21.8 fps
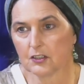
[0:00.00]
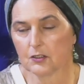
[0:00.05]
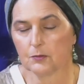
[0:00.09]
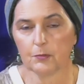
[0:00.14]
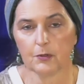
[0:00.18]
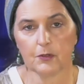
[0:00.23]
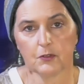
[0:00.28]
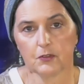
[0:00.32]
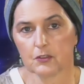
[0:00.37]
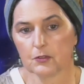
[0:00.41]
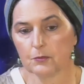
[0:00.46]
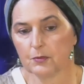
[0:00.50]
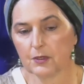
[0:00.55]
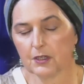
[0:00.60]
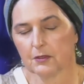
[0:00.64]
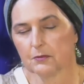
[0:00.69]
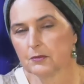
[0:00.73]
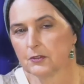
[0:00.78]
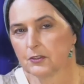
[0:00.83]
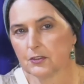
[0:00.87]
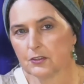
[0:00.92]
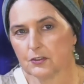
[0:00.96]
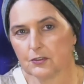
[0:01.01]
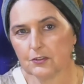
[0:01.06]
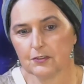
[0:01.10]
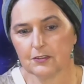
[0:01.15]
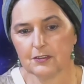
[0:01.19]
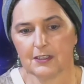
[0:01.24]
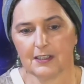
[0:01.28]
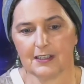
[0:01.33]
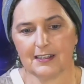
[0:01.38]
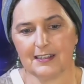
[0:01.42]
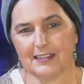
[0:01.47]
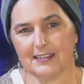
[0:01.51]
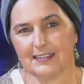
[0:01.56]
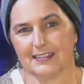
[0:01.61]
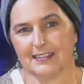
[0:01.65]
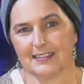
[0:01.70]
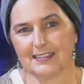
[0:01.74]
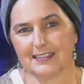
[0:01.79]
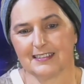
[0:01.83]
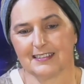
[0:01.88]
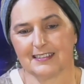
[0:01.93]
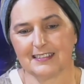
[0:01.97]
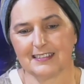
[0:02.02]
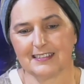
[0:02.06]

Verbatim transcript: supposed to be able to do that.